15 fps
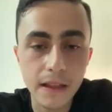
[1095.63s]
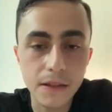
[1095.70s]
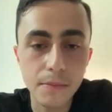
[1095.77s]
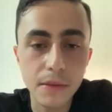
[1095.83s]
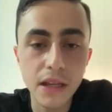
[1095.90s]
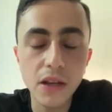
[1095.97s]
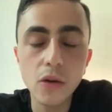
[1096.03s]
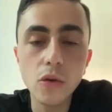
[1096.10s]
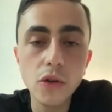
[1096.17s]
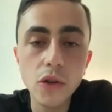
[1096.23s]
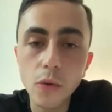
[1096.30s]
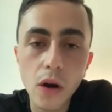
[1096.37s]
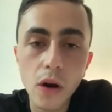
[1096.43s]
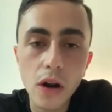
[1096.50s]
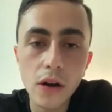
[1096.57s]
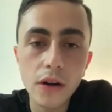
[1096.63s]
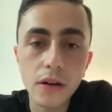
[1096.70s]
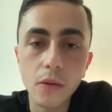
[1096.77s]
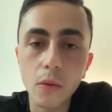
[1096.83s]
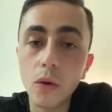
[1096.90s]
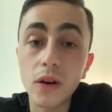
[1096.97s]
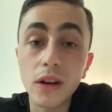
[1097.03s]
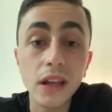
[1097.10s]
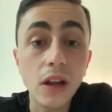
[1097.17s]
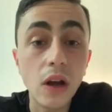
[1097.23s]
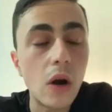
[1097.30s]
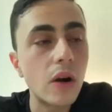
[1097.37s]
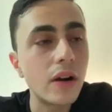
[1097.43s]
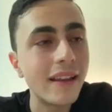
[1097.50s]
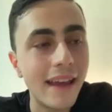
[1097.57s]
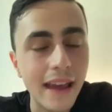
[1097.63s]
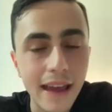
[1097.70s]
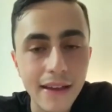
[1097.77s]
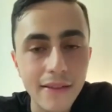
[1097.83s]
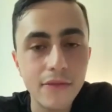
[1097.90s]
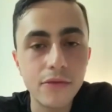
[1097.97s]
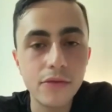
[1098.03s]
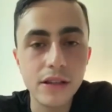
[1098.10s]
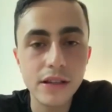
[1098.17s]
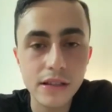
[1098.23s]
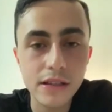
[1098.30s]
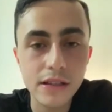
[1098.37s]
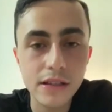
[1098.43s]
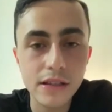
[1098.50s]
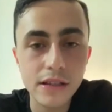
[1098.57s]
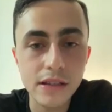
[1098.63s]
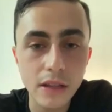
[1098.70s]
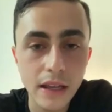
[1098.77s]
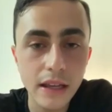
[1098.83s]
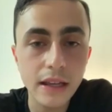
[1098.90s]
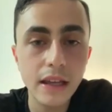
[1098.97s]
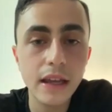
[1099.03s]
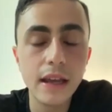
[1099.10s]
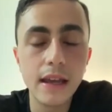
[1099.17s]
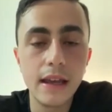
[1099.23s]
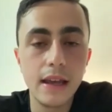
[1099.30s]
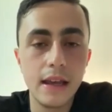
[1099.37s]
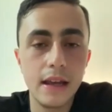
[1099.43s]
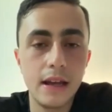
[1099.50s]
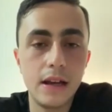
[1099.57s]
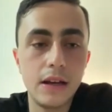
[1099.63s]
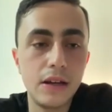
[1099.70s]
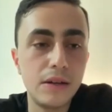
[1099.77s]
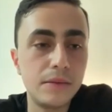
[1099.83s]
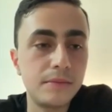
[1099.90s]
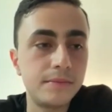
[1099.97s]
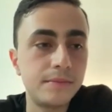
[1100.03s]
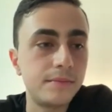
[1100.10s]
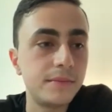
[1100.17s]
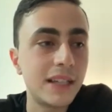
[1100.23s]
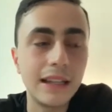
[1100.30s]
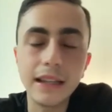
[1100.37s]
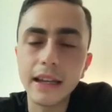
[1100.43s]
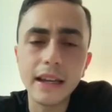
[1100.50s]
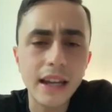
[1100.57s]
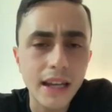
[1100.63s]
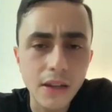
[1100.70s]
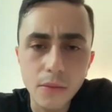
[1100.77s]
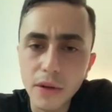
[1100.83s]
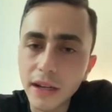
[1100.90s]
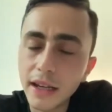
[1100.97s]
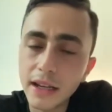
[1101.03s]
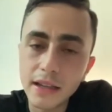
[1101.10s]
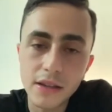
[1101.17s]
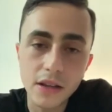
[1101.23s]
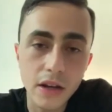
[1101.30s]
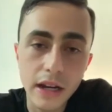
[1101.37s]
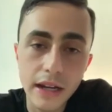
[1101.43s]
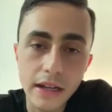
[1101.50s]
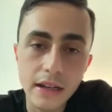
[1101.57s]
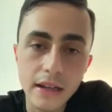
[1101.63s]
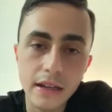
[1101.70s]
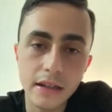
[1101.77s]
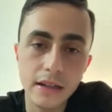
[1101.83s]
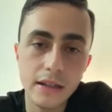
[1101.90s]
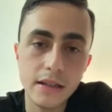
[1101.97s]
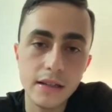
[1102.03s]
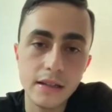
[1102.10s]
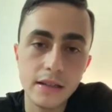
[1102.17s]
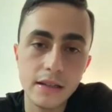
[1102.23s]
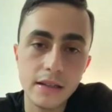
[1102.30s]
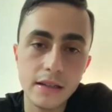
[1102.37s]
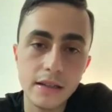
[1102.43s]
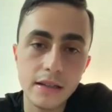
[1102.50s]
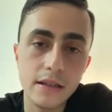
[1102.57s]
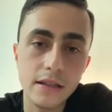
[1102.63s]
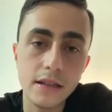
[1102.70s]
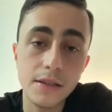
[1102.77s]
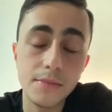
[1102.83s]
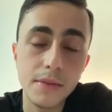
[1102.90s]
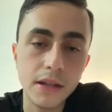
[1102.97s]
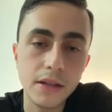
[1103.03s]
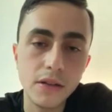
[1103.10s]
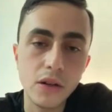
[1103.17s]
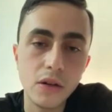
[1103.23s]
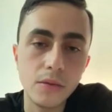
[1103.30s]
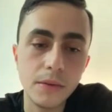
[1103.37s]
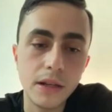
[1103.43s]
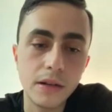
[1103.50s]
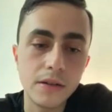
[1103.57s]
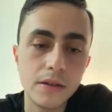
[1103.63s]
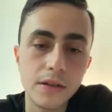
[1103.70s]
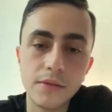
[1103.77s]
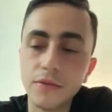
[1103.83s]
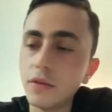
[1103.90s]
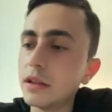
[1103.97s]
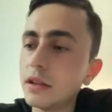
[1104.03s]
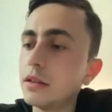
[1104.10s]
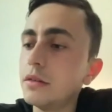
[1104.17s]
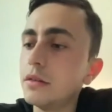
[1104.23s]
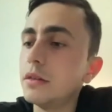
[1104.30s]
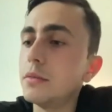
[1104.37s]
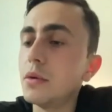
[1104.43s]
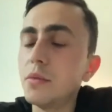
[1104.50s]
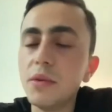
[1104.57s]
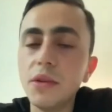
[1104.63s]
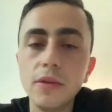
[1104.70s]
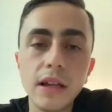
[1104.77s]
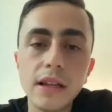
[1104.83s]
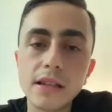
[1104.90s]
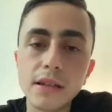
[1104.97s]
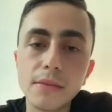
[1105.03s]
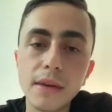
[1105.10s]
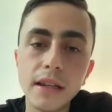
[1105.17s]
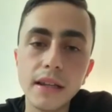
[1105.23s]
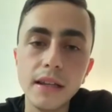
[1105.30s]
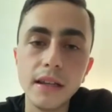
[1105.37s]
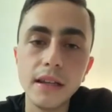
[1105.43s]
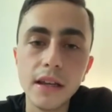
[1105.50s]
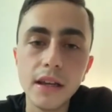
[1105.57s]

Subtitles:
being who you are, working hard every single day, not letting anyone get into your head, is big, you know, because if you let the moment you let somebody